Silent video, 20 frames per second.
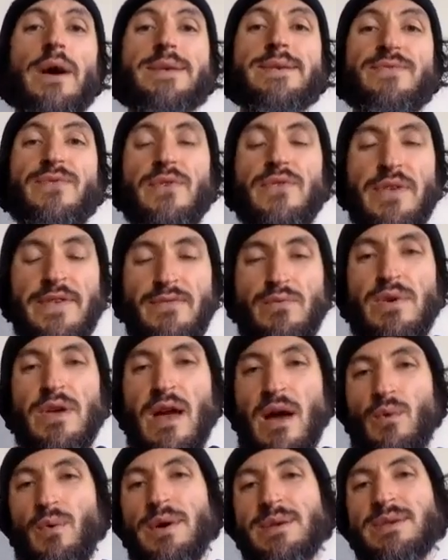for this week,
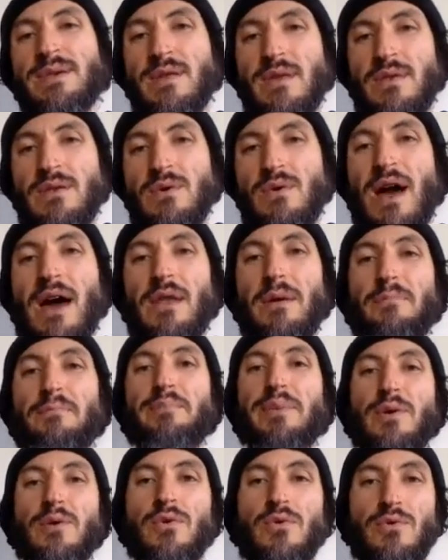I was going to do how to
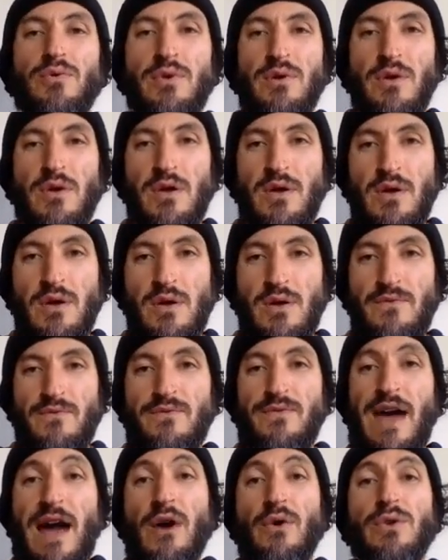build
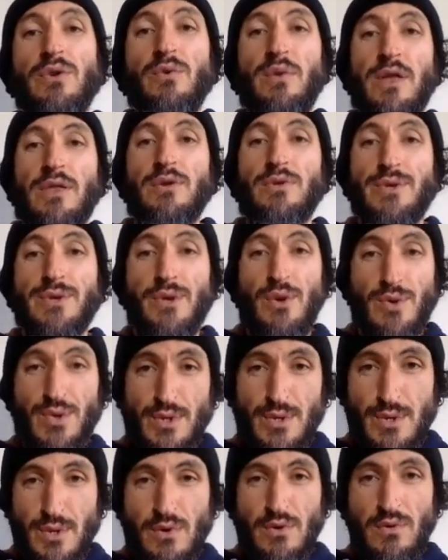value in your
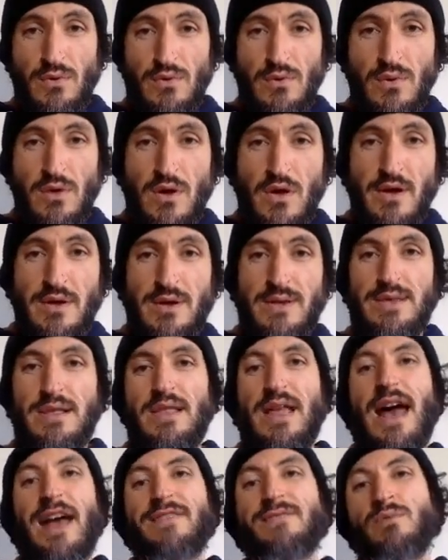social circle, because the
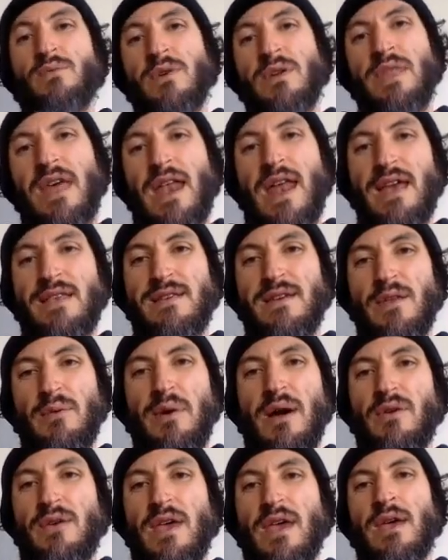last one that I did
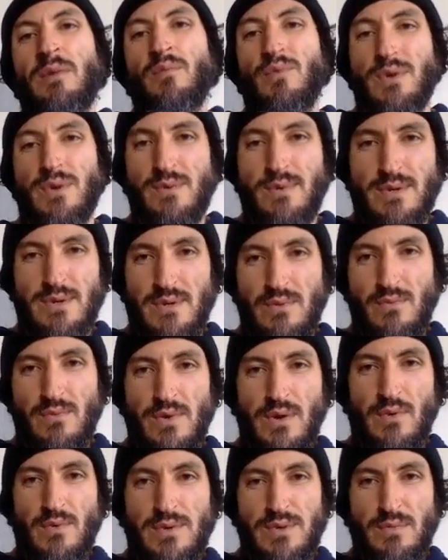about game, which was
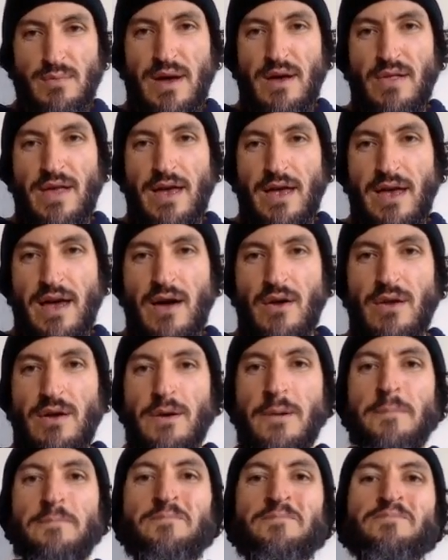about like how
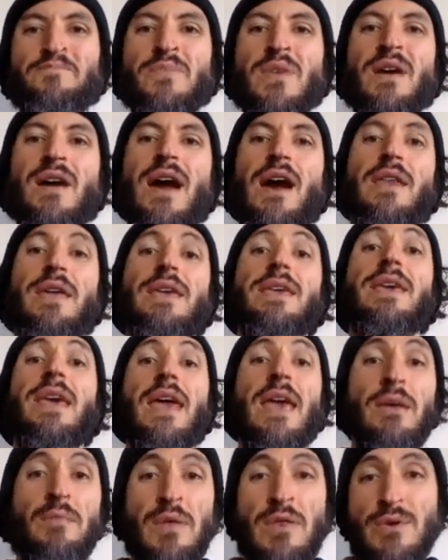to
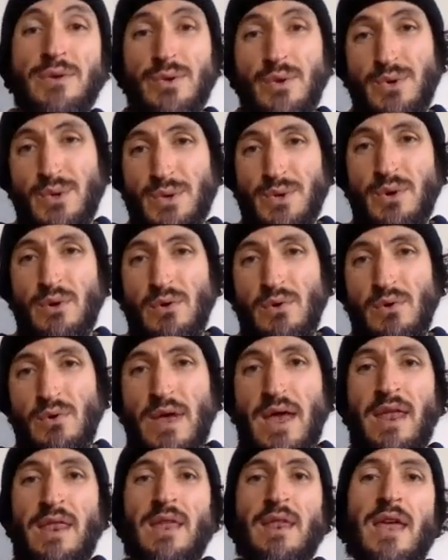game in your social circle
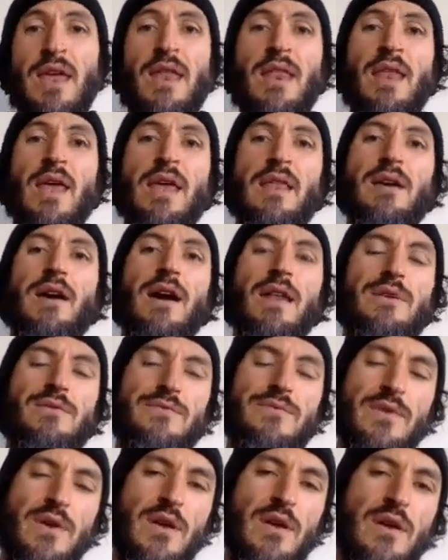and kind
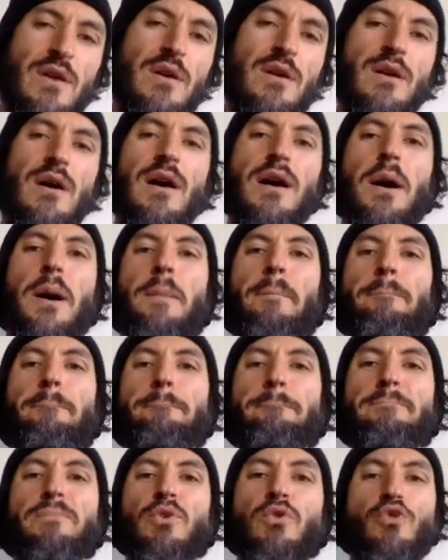of
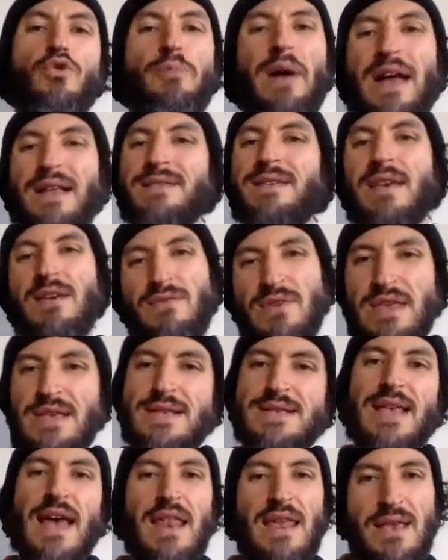group activity
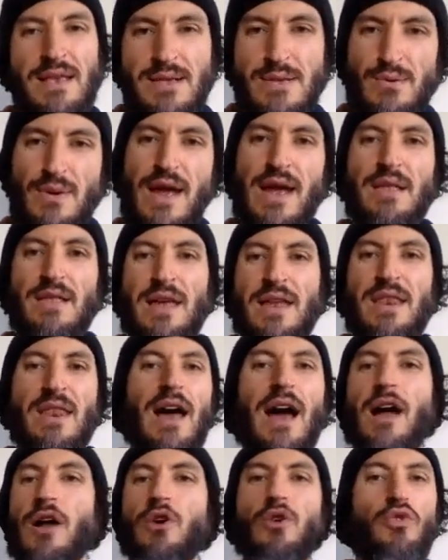settings, right? Like
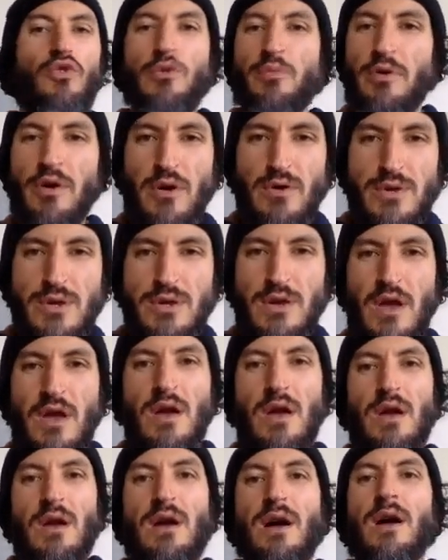not cold approach.
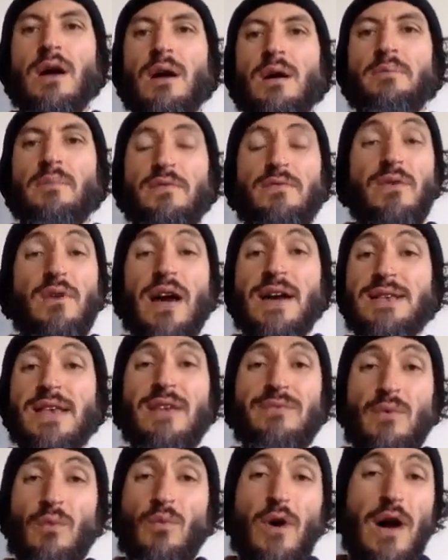If you guys
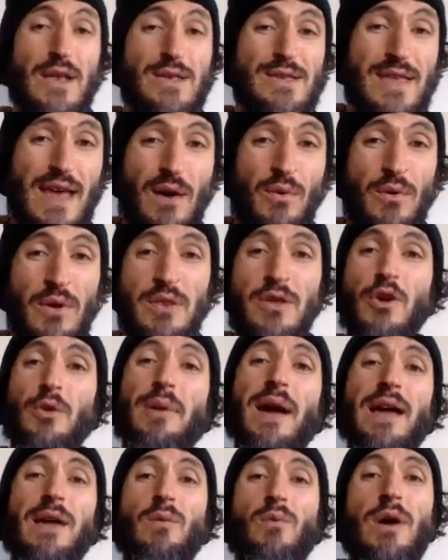haven't watched that one, go
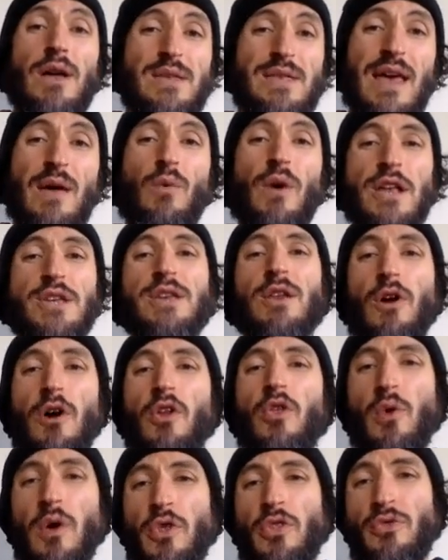back and watch that. Watch it all
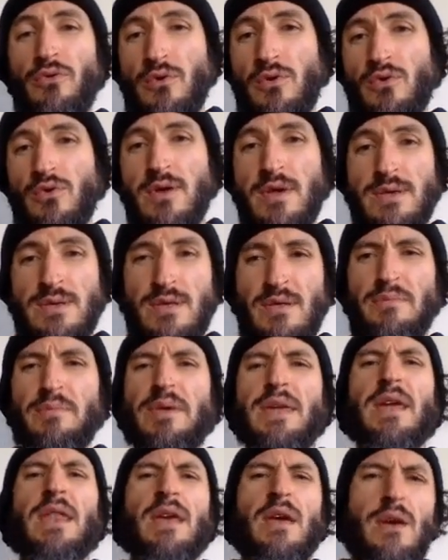the way through, because in the
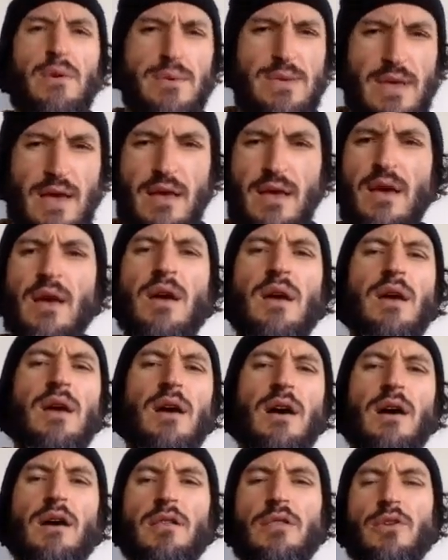beginning I was like
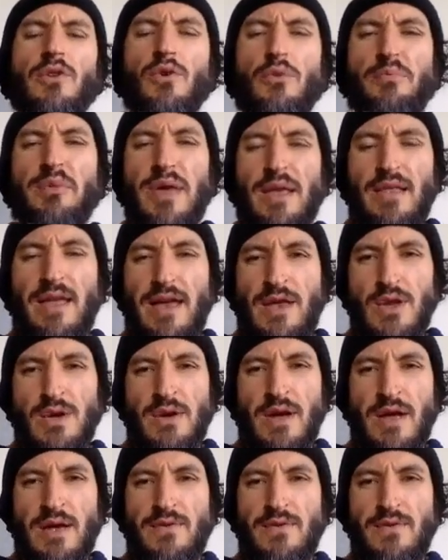a little bit like trying